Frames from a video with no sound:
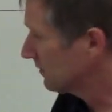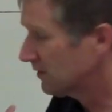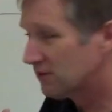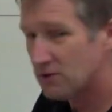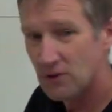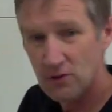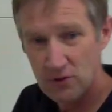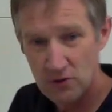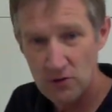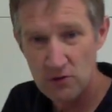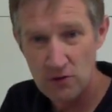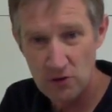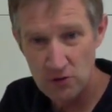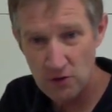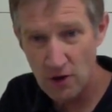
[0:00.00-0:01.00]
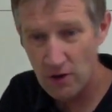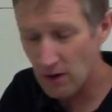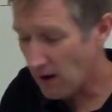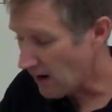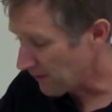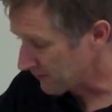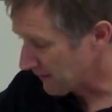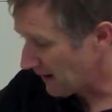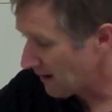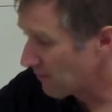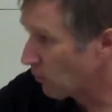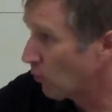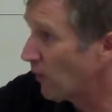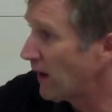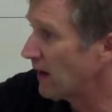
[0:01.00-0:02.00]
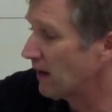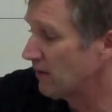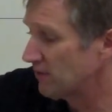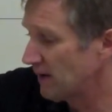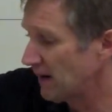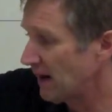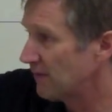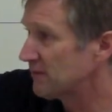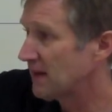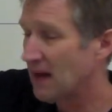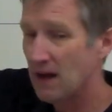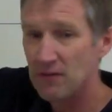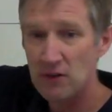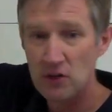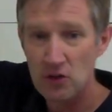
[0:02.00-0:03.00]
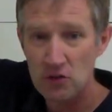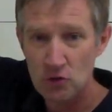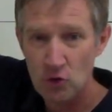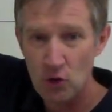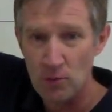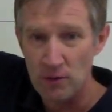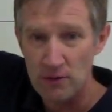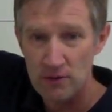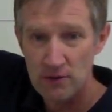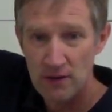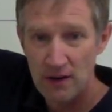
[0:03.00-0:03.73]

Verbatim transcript: just to start off, to have a wave, you have to have a disturbance.